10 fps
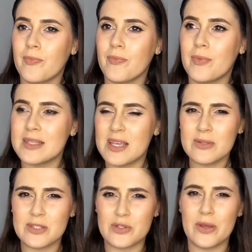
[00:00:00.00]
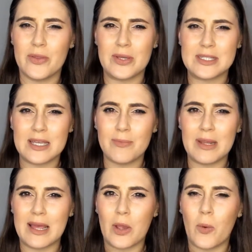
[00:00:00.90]
because I wasn't sure. I thought, is it going to be
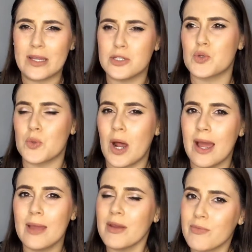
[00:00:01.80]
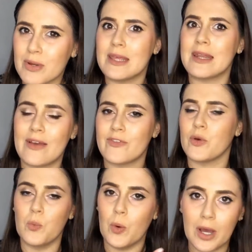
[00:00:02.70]
like quite dry? Am I really going to have to
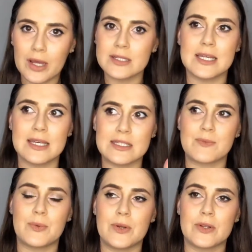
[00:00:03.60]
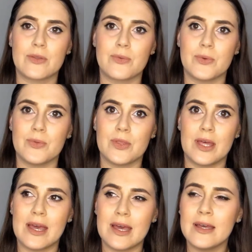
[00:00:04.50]
work to get this product through the
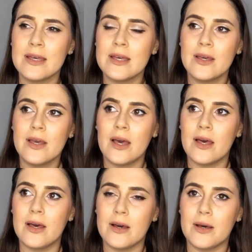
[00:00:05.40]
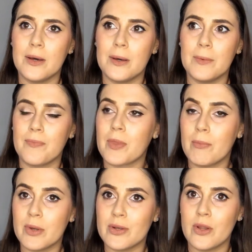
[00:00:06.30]
hair?
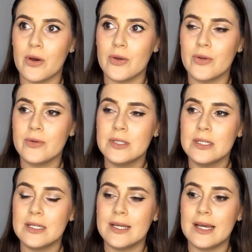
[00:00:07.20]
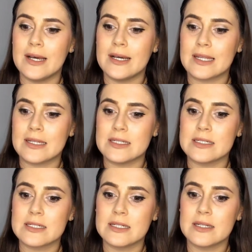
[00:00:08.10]
But no. And